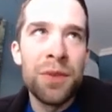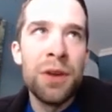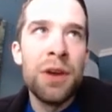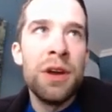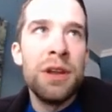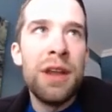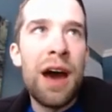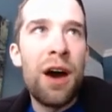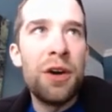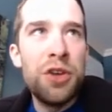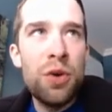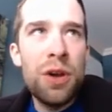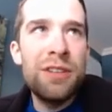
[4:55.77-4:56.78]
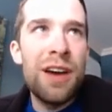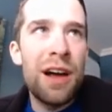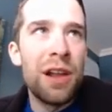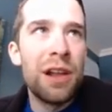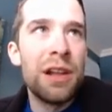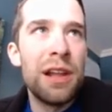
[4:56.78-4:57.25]
Now you can tell
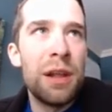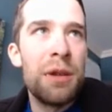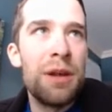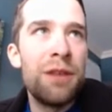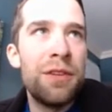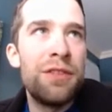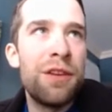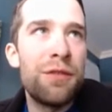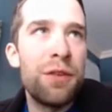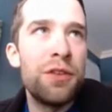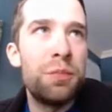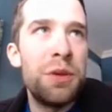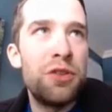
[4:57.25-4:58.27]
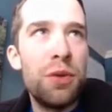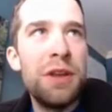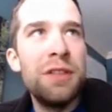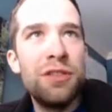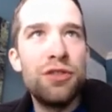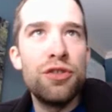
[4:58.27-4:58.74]
a little bit of a difference between
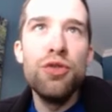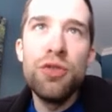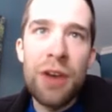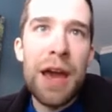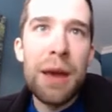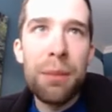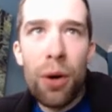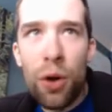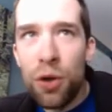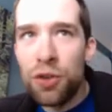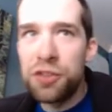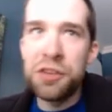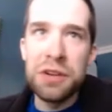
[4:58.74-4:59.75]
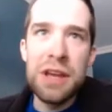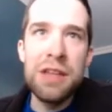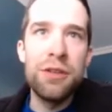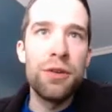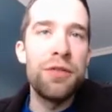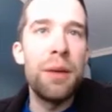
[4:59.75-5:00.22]
these two tables.
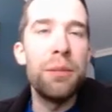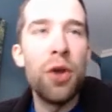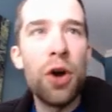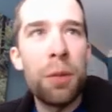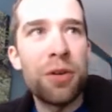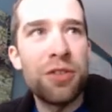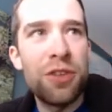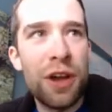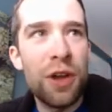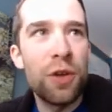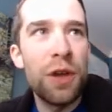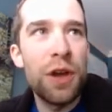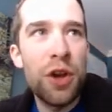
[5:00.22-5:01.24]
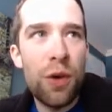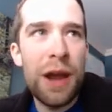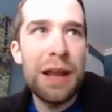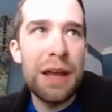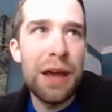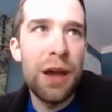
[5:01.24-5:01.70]
Neither of them look particularly
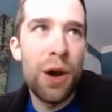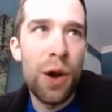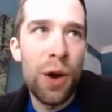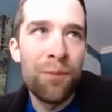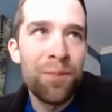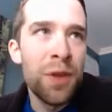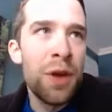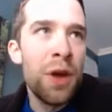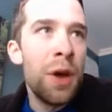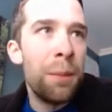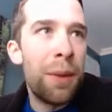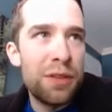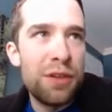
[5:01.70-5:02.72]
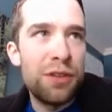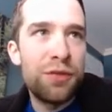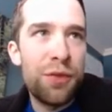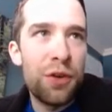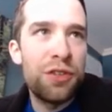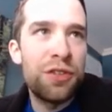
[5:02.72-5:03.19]
great here, but these
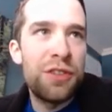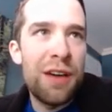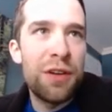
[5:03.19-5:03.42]
first 7